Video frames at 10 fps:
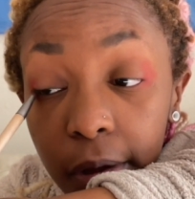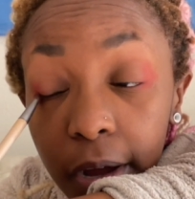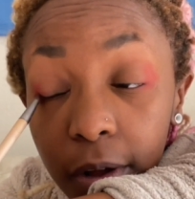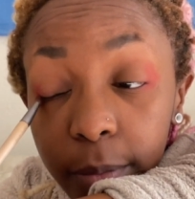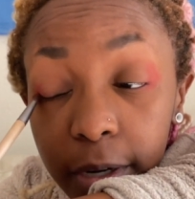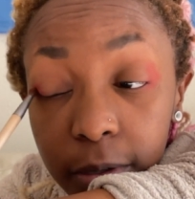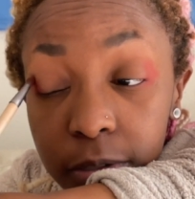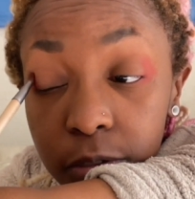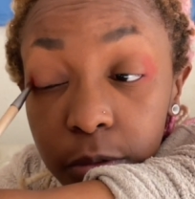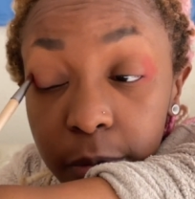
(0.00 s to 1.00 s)
I'll, you know,
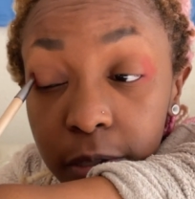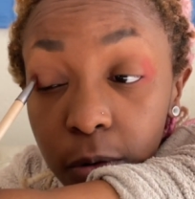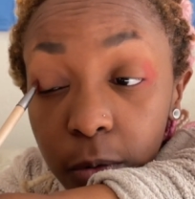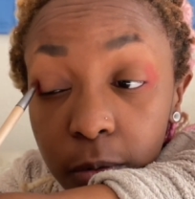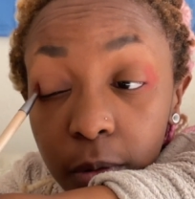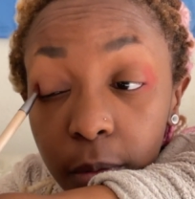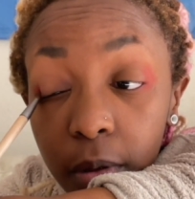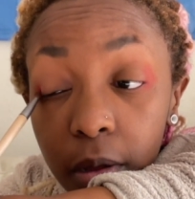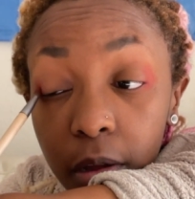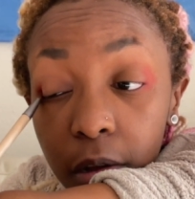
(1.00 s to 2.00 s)
still do my little
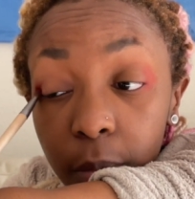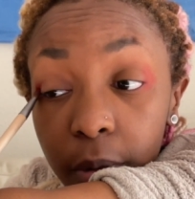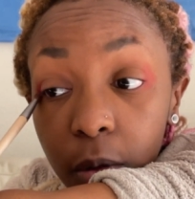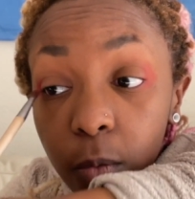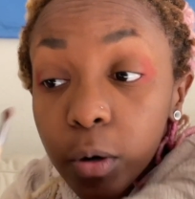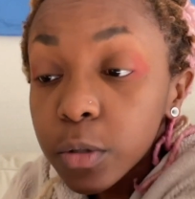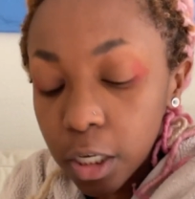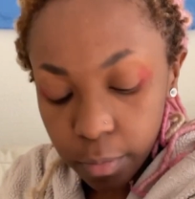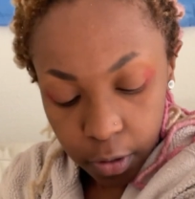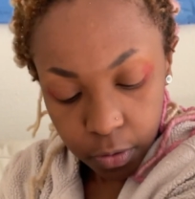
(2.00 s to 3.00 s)
roach
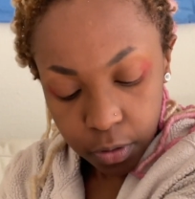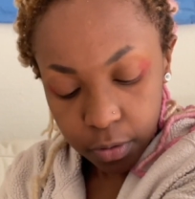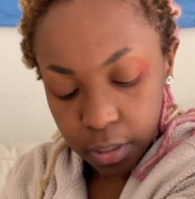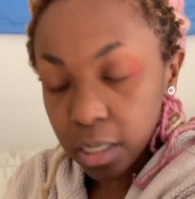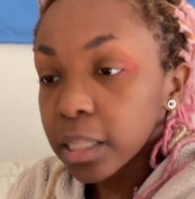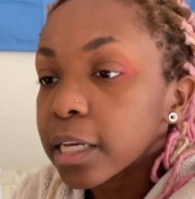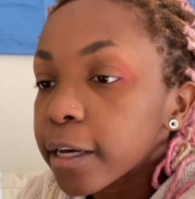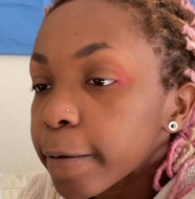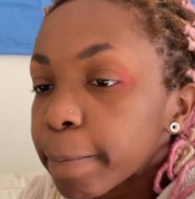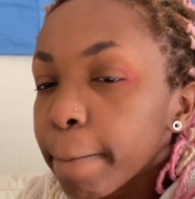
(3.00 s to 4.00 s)
eyebrows, so it's not like
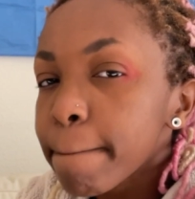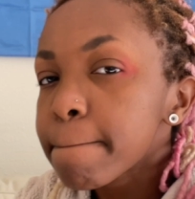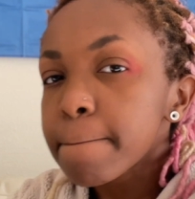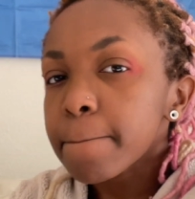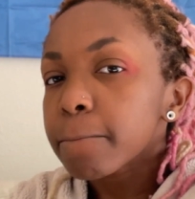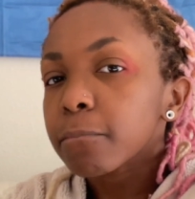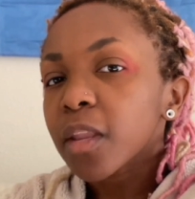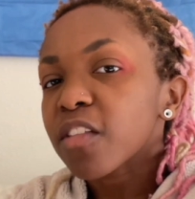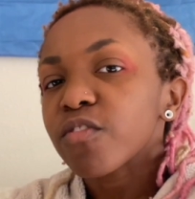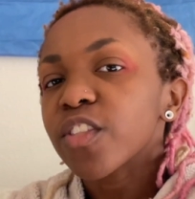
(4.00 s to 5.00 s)

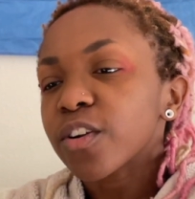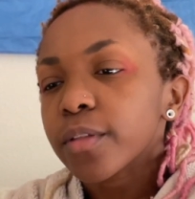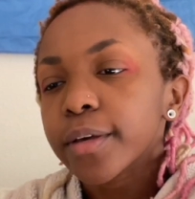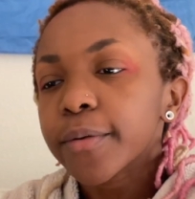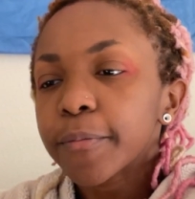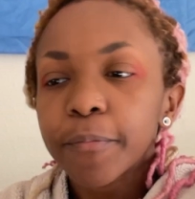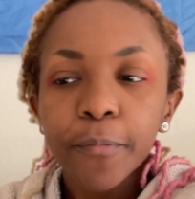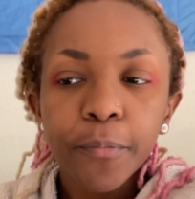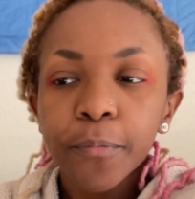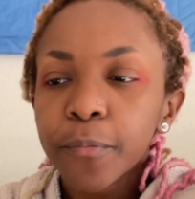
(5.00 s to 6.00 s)
they're like
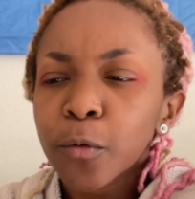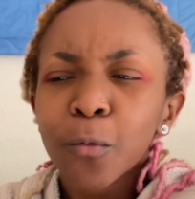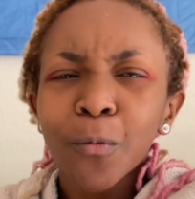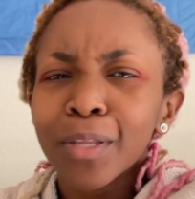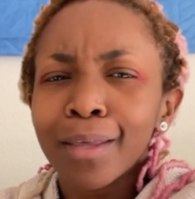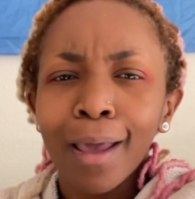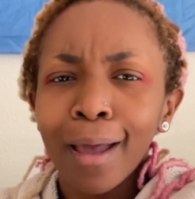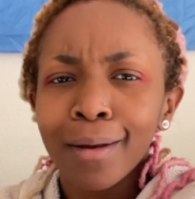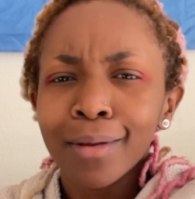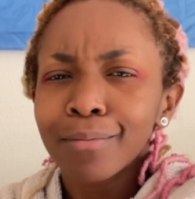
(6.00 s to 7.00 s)
really
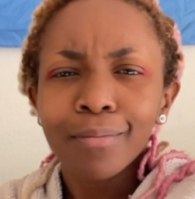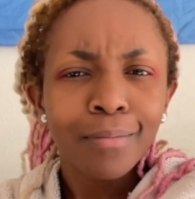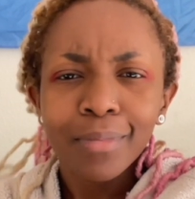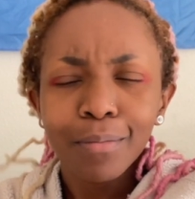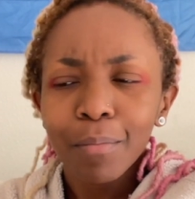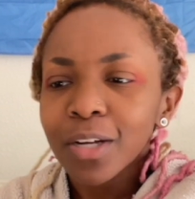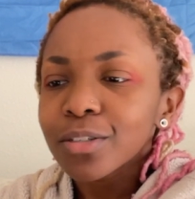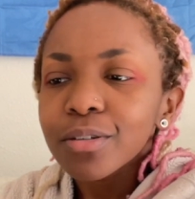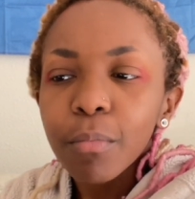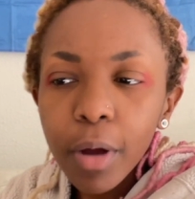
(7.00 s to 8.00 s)
adding
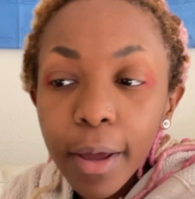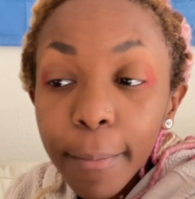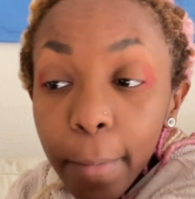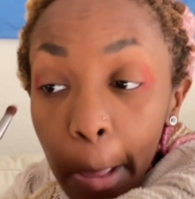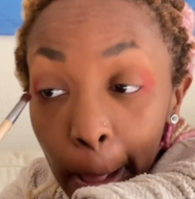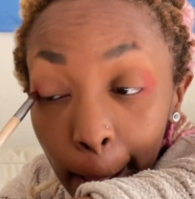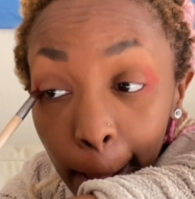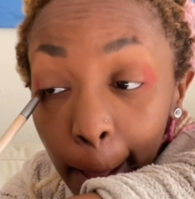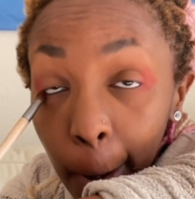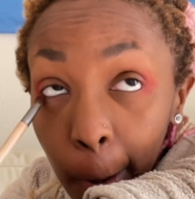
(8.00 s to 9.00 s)
much, but
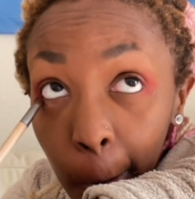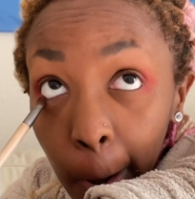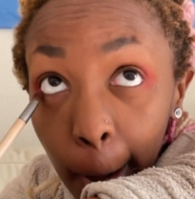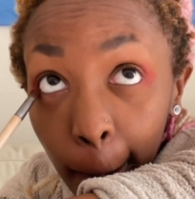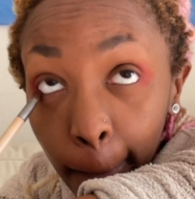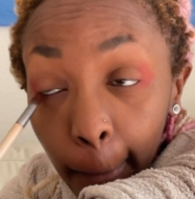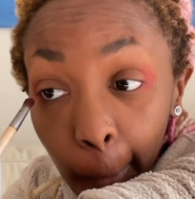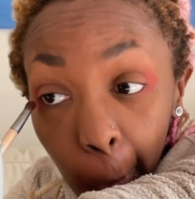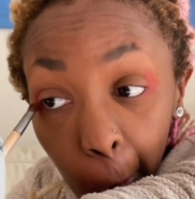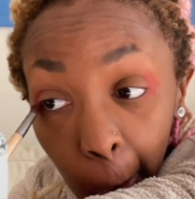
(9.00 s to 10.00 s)
I don't know. I
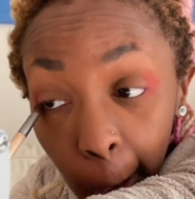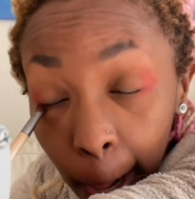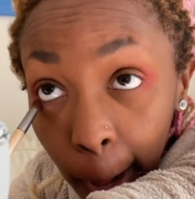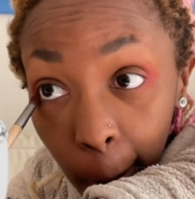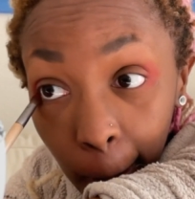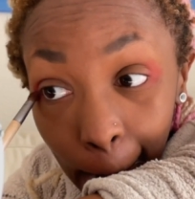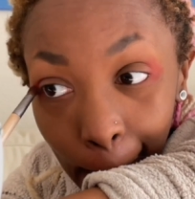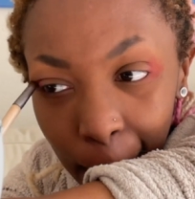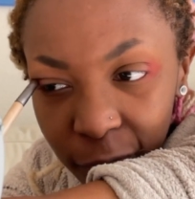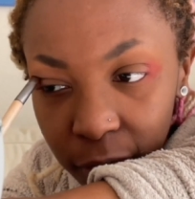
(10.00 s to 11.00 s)

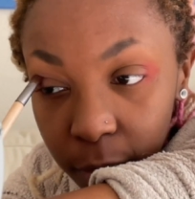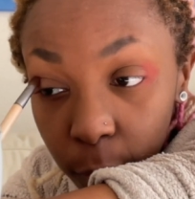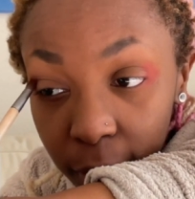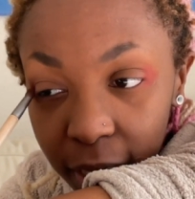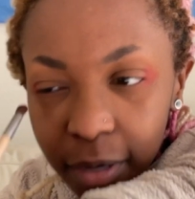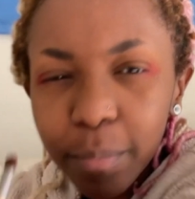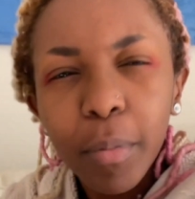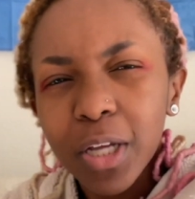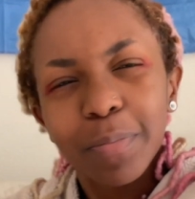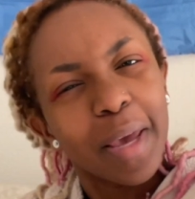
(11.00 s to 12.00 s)
feel like more like a
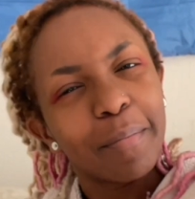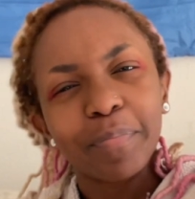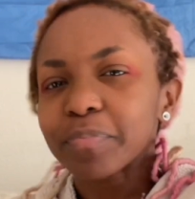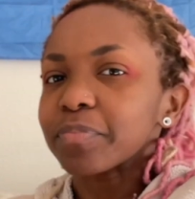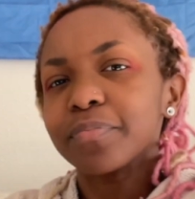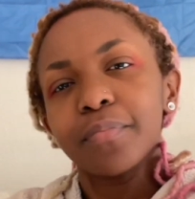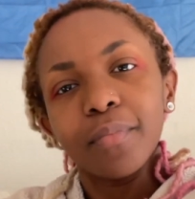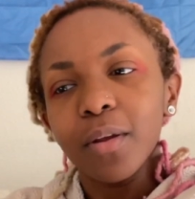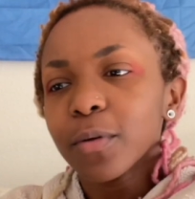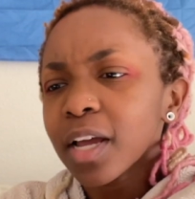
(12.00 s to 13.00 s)
boss babe
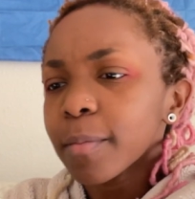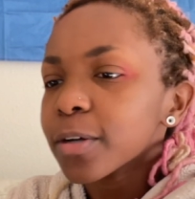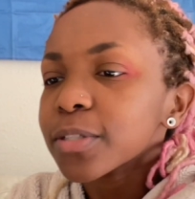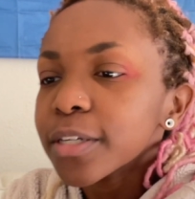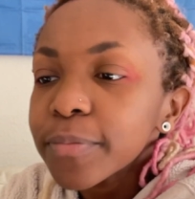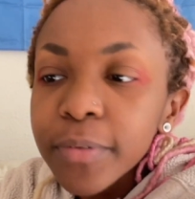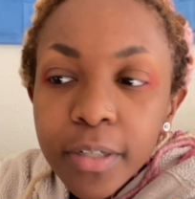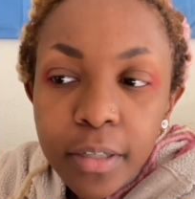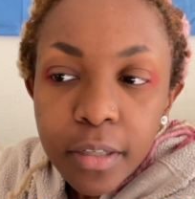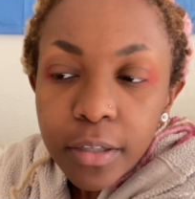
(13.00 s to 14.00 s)
with eyebrows on,
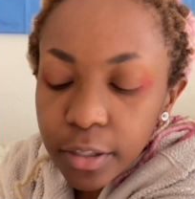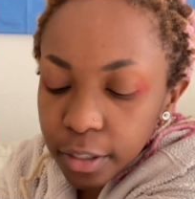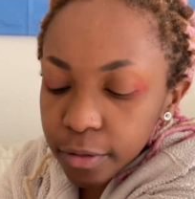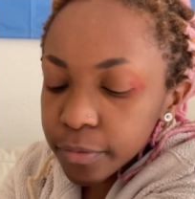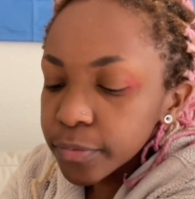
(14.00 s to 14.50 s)
you know.